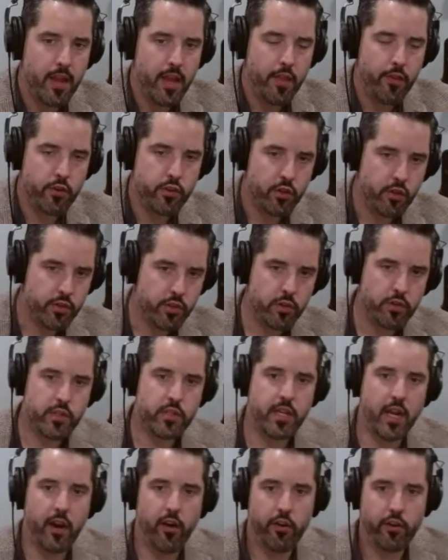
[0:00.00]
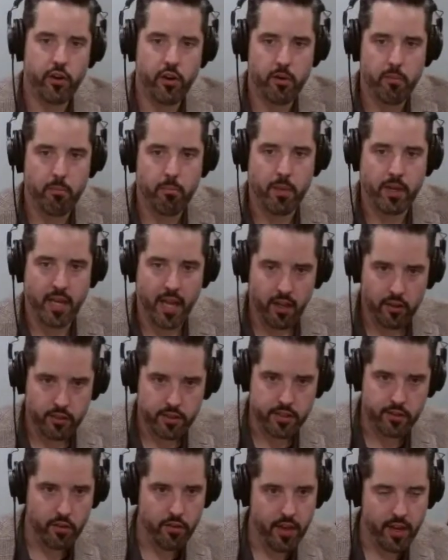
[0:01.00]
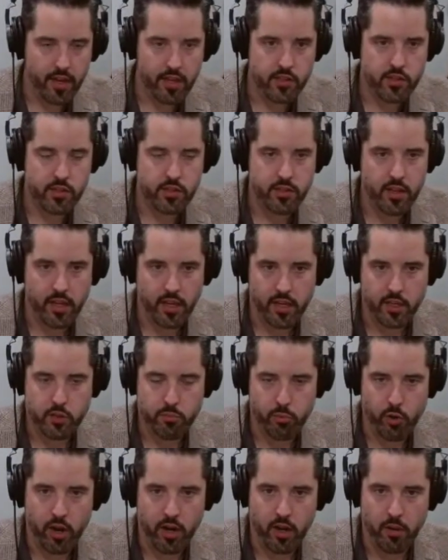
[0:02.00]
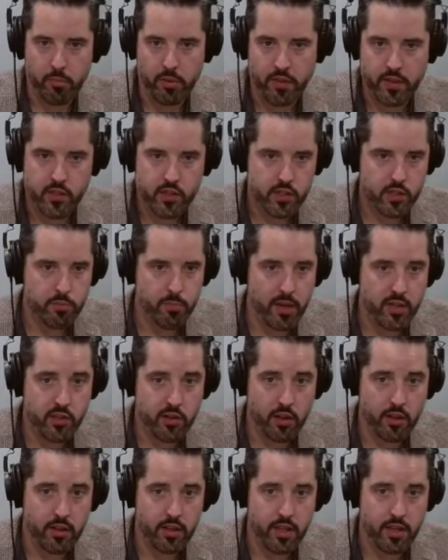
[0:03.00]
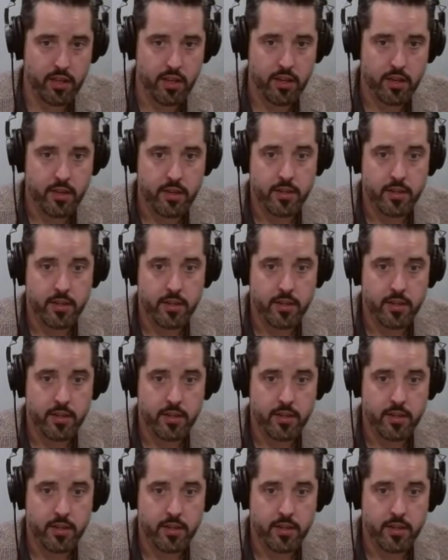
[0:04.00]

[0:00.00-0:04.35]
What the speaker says: There's also this character Maleldil that gets brought up, and this is basically